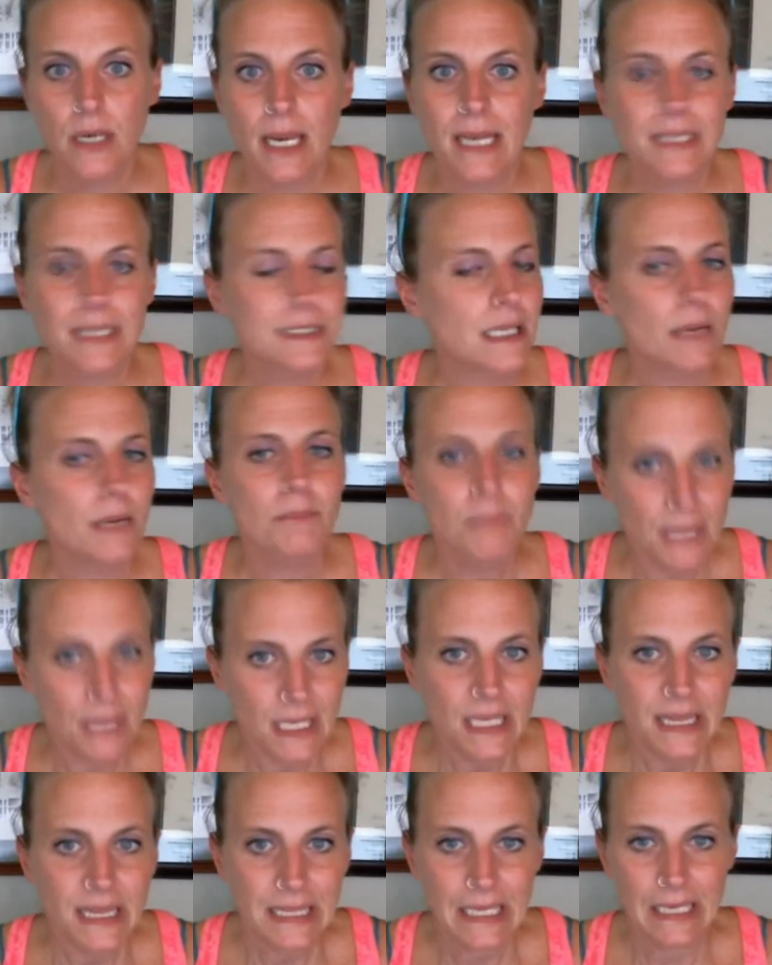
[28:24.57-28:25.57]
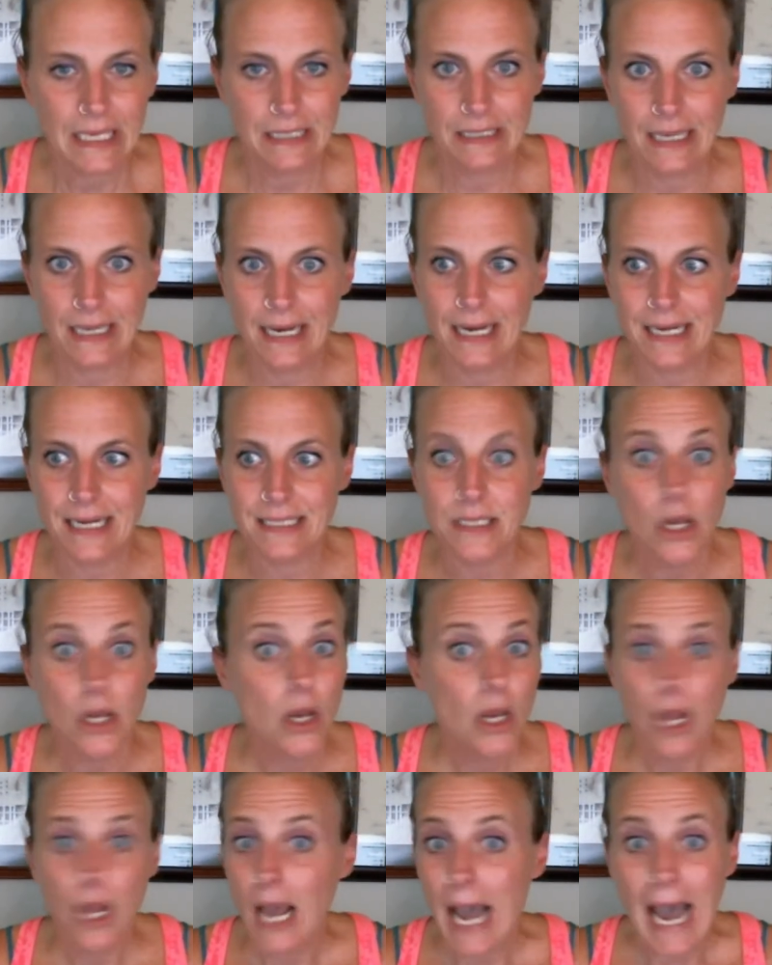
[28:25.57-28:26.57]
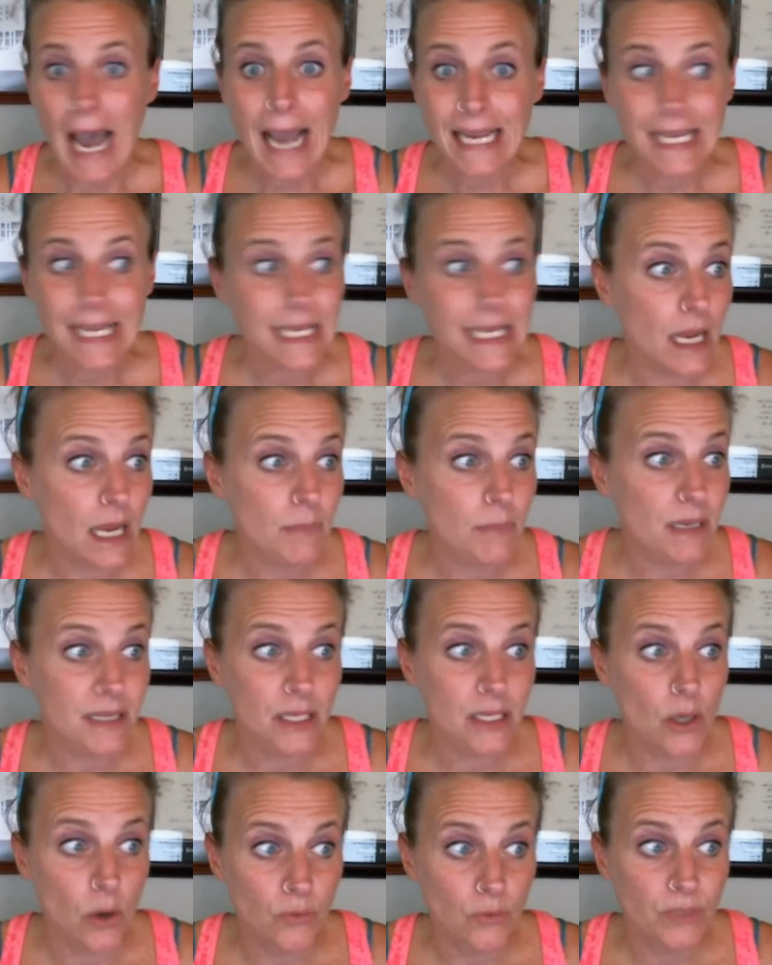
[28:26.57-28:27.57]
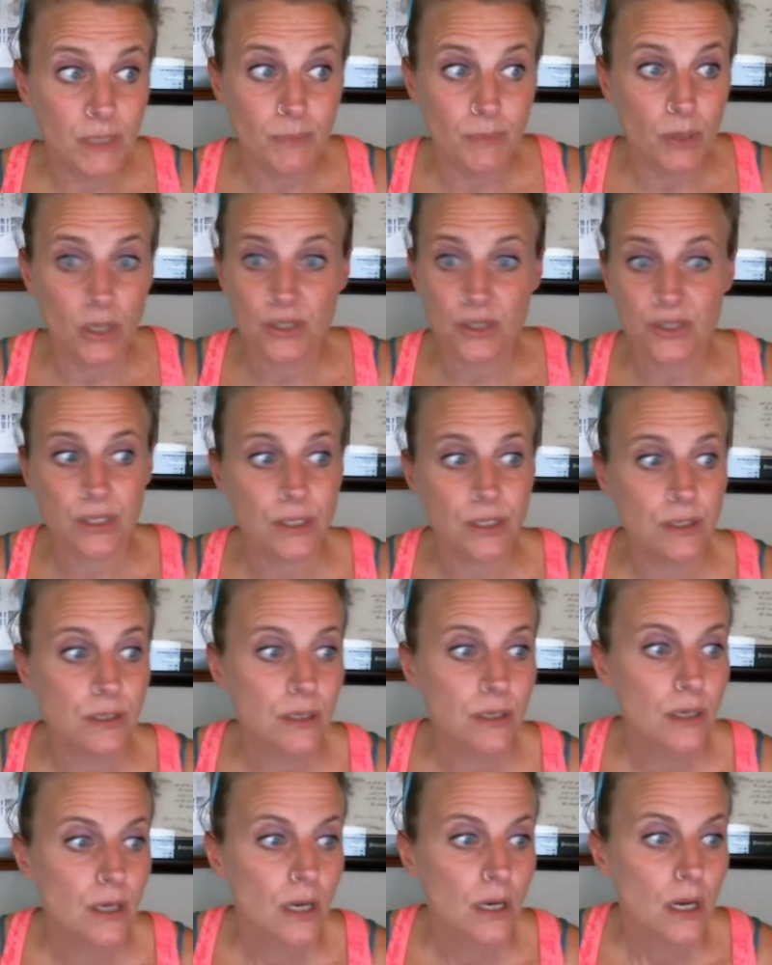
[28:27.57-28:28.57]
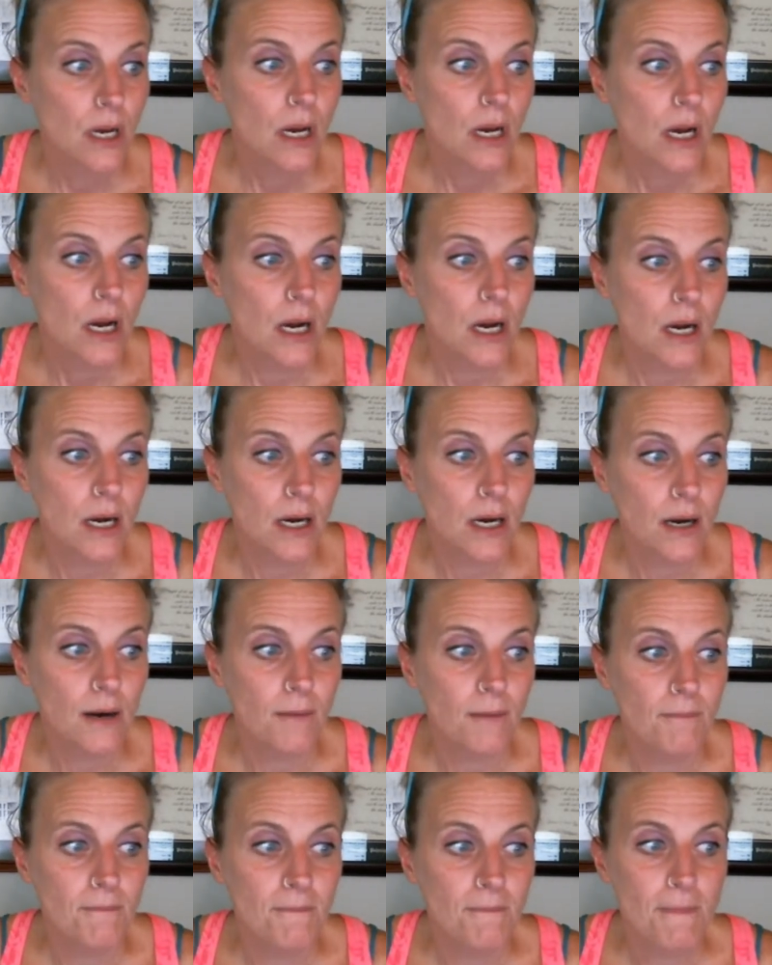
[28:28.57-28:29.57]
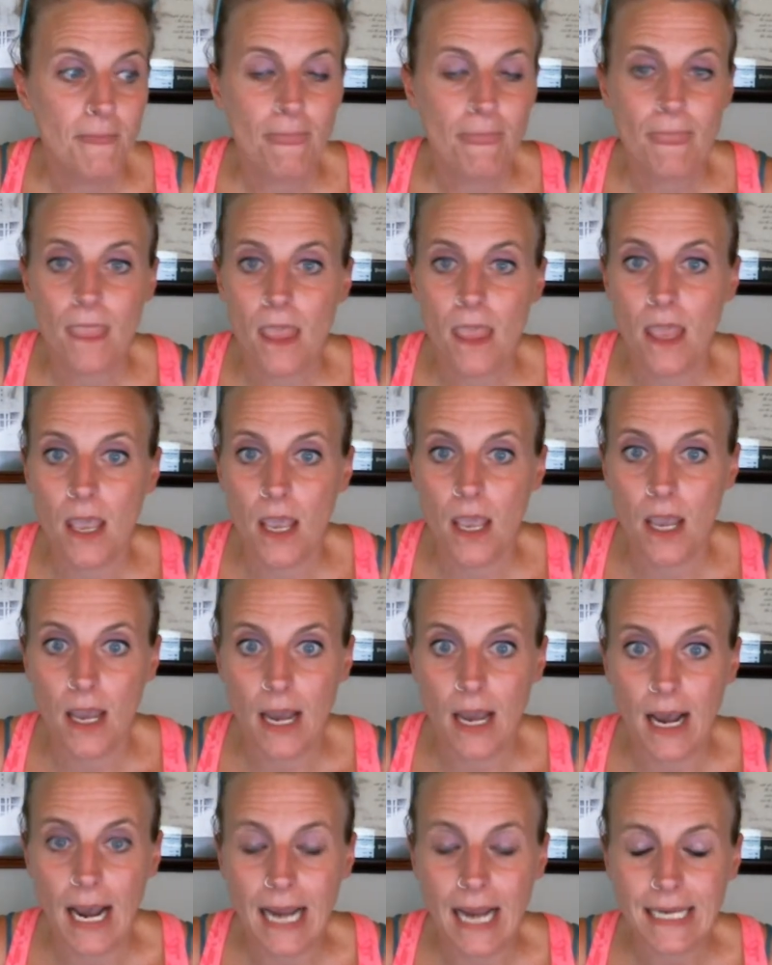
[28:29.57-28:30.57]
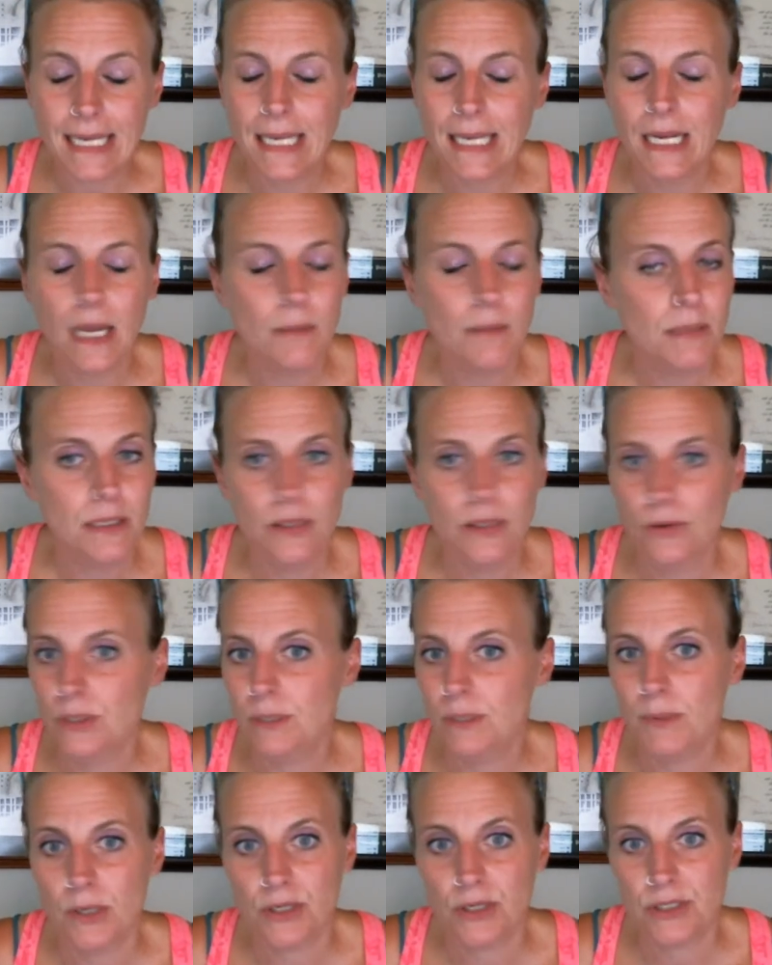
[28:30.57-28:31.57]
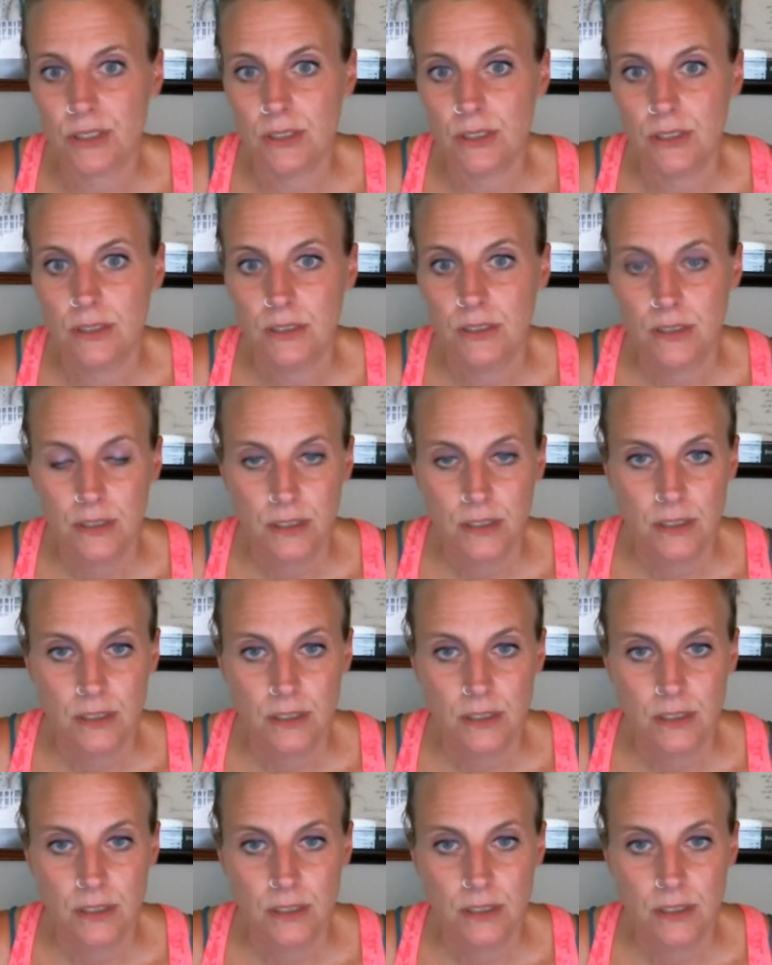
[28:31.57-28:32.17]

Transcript: It's not a me thing, guys. I cannot be the only person. I cannot be the only person.